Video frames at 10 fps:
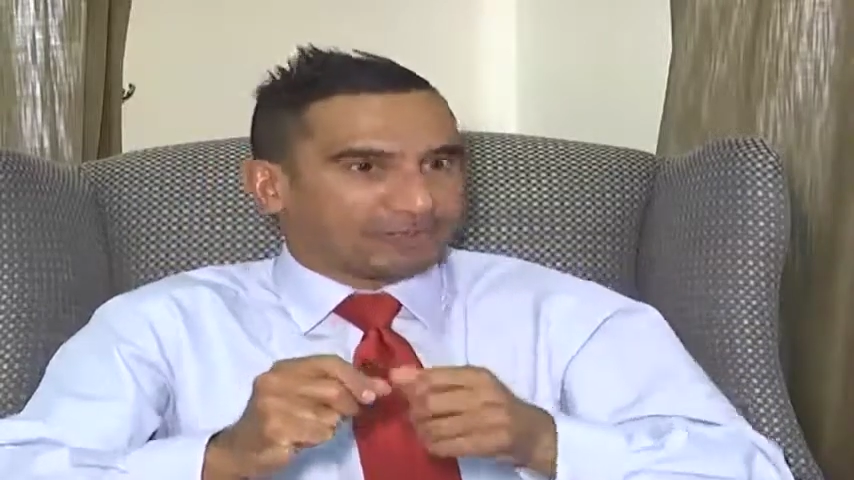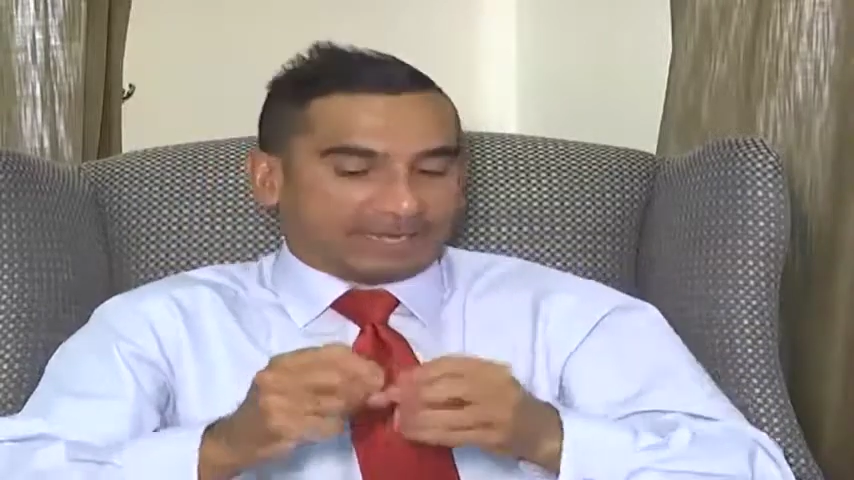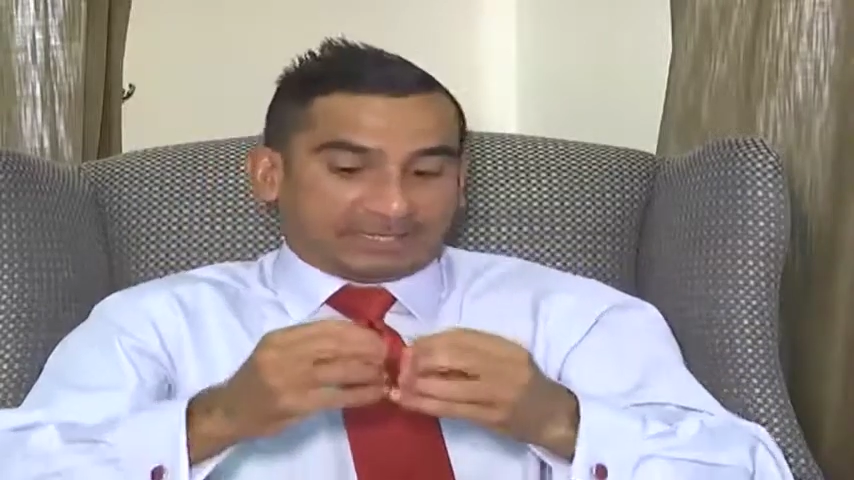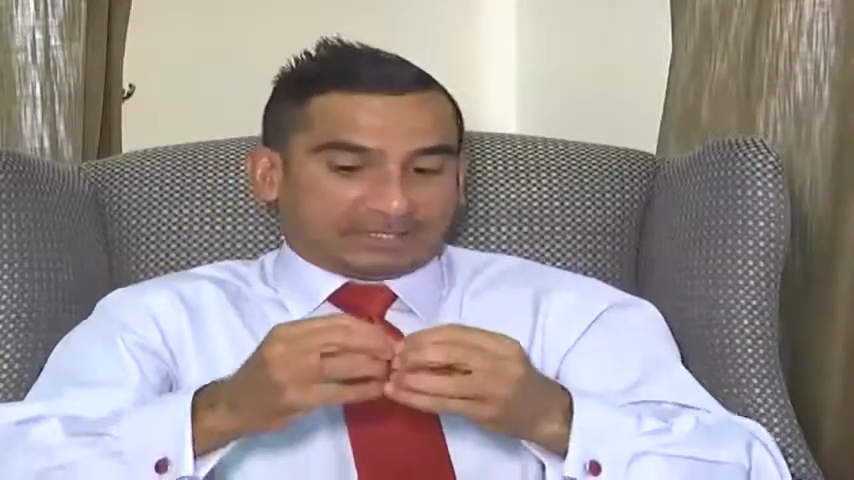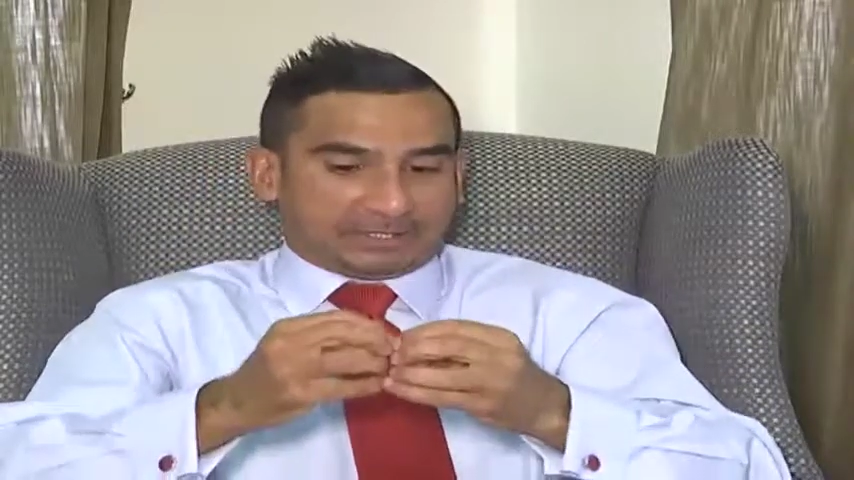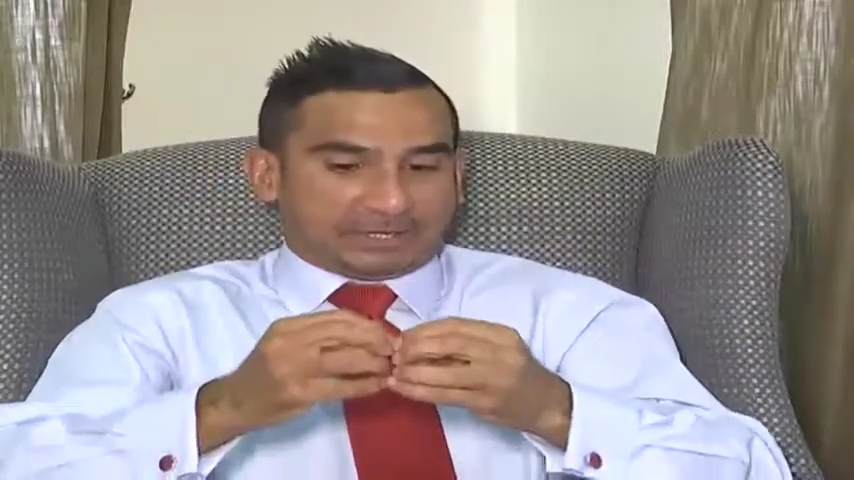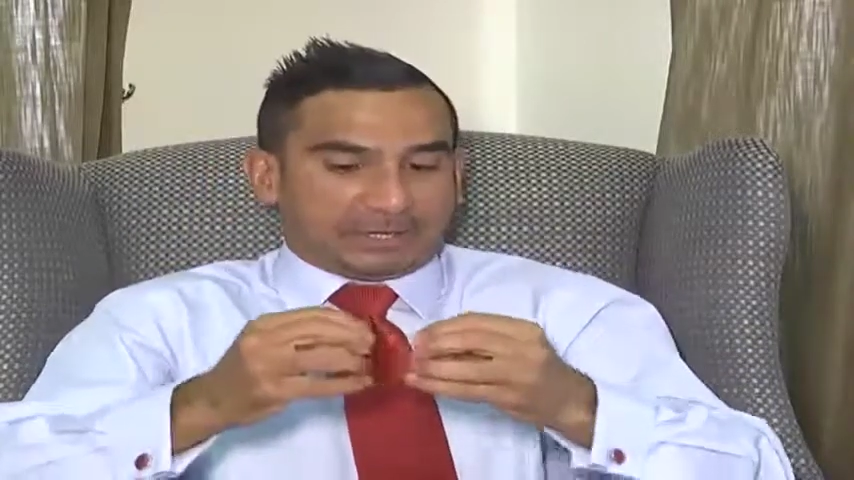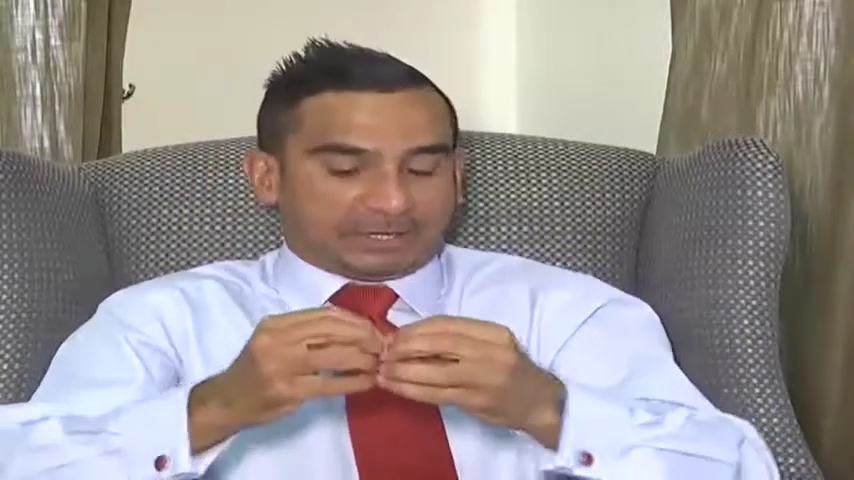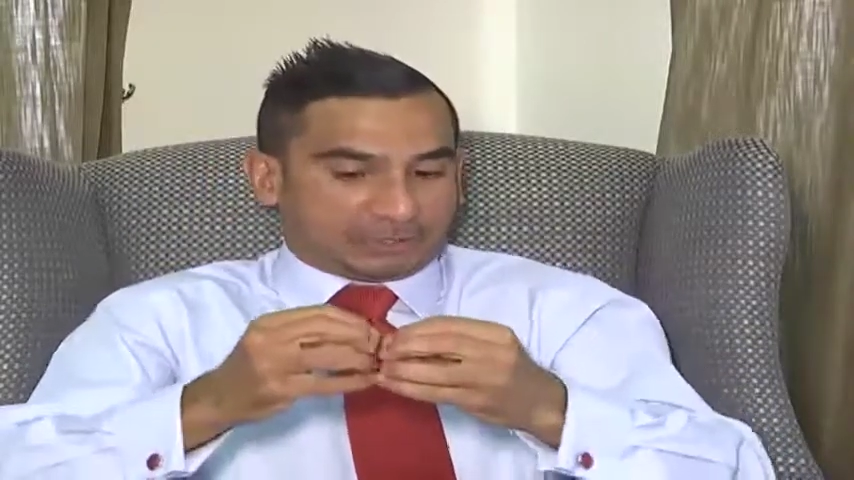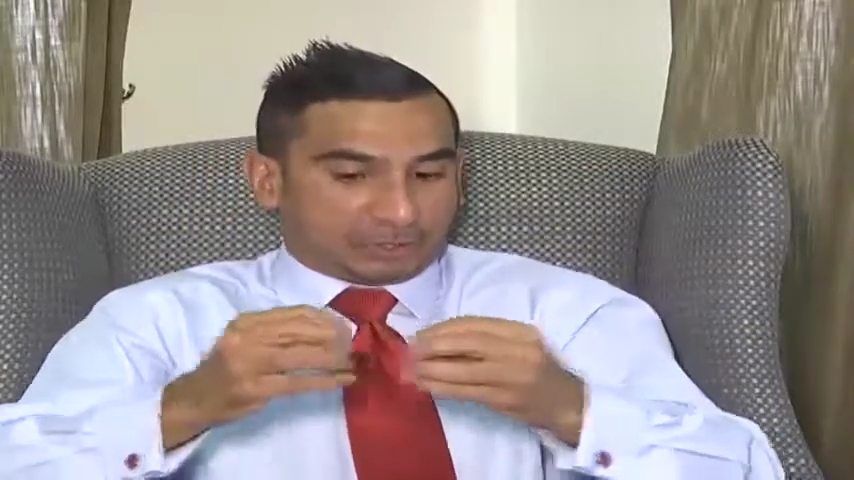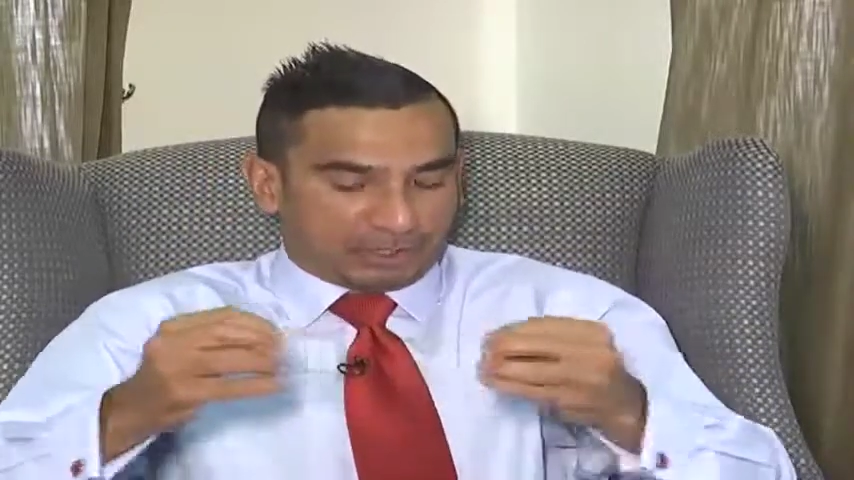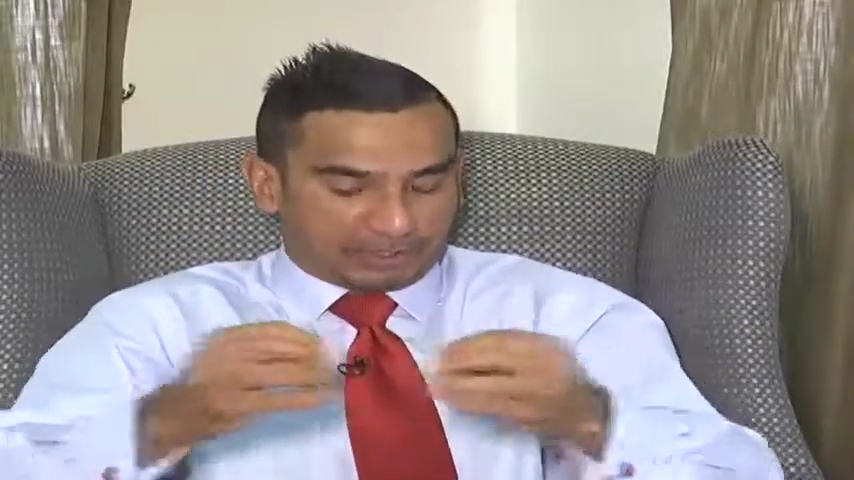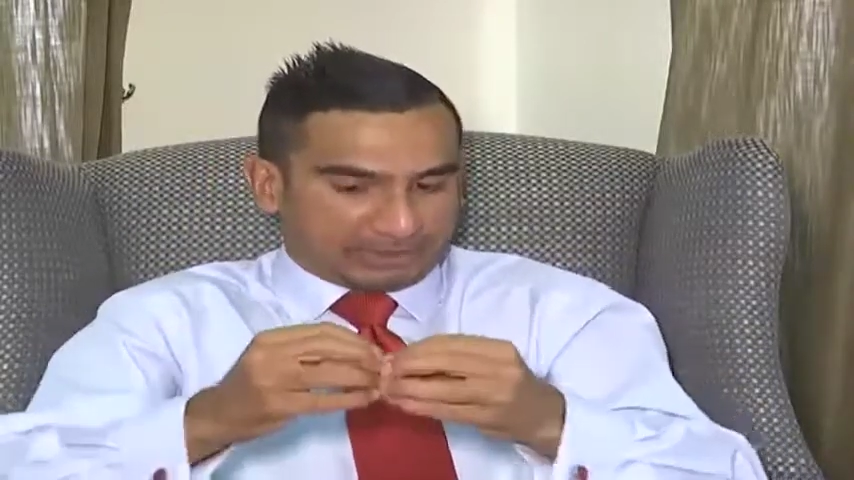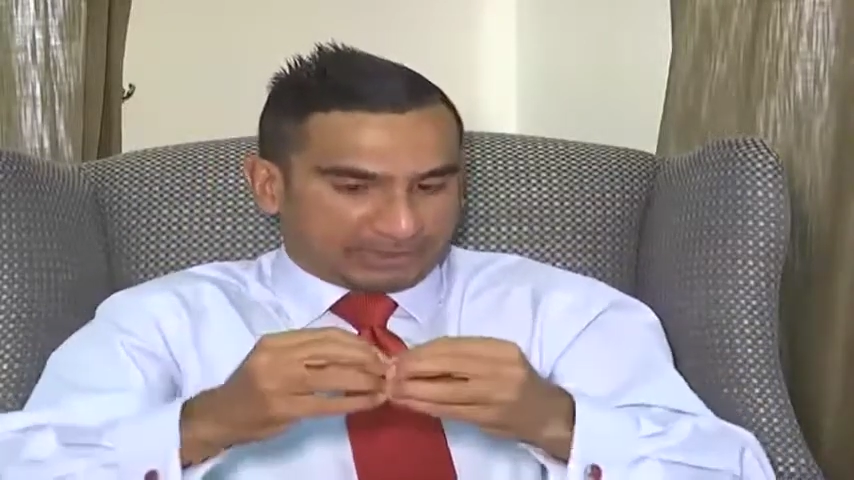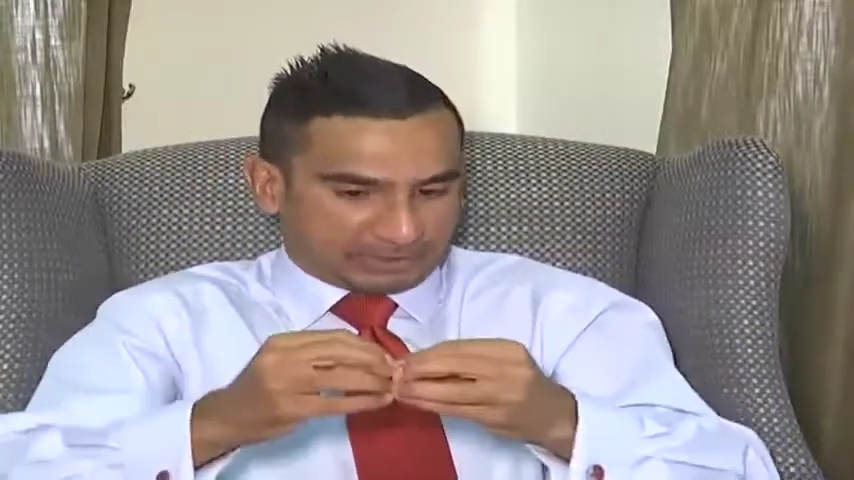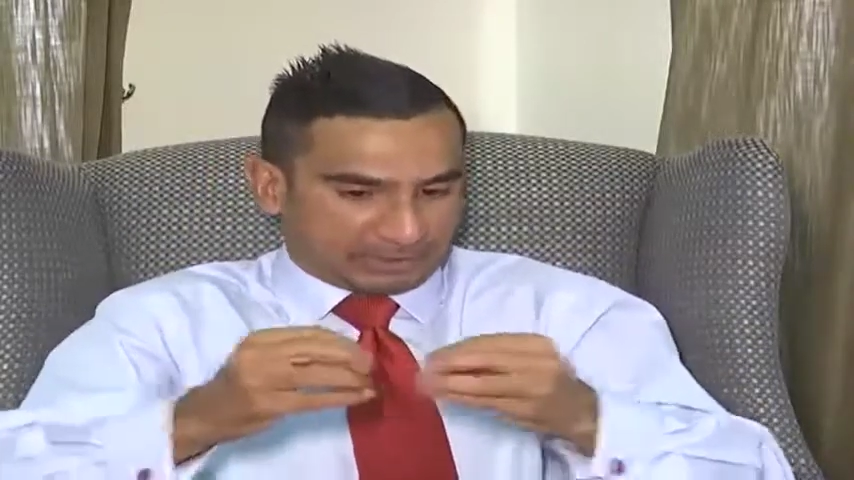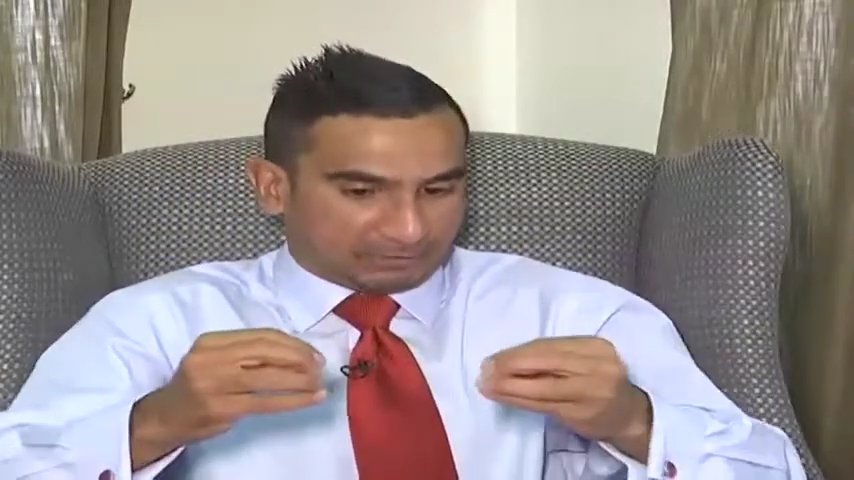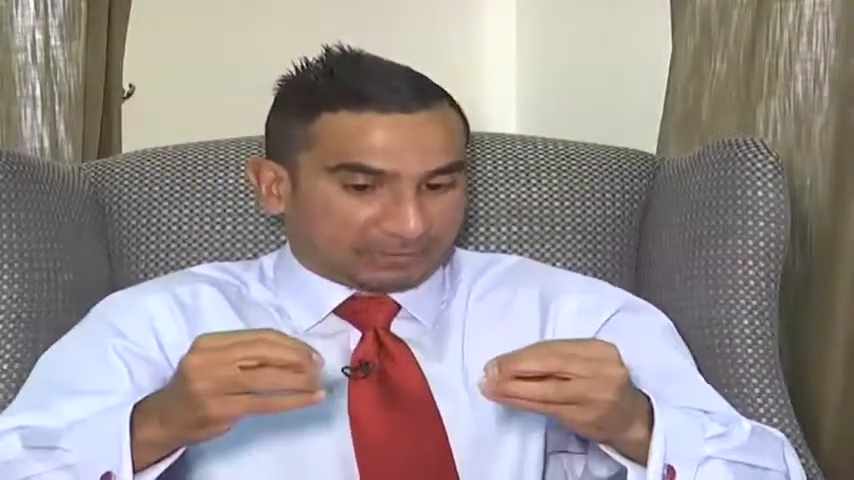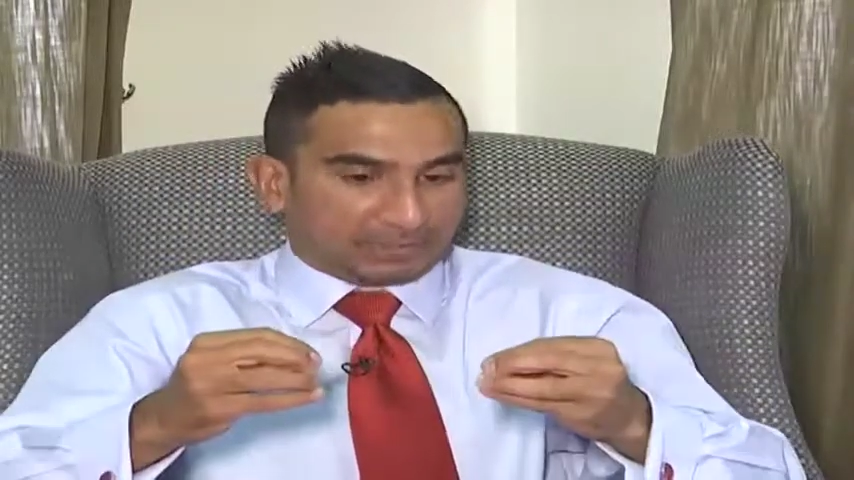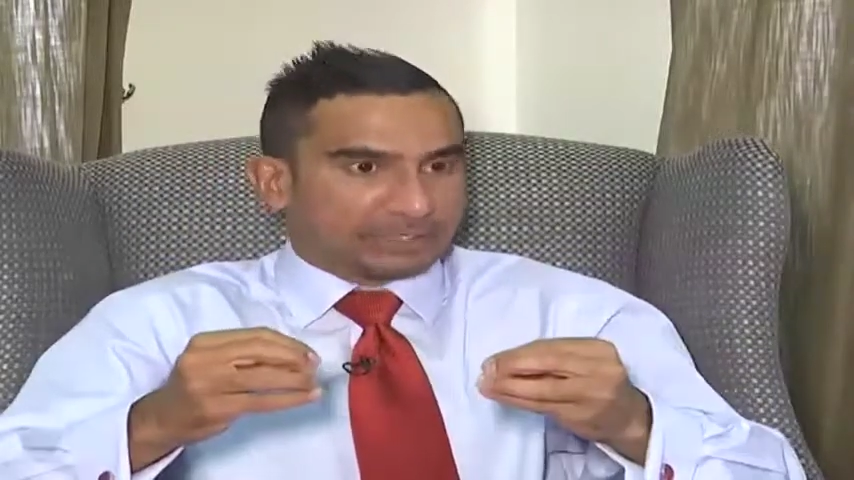and it's
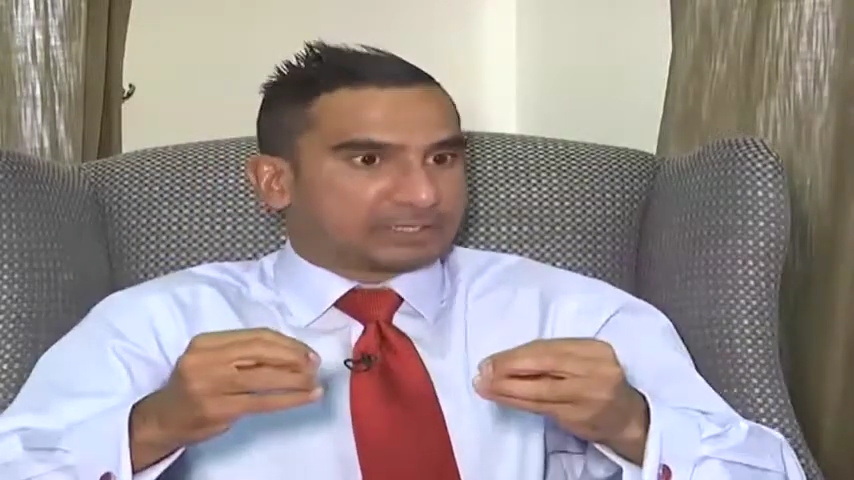converted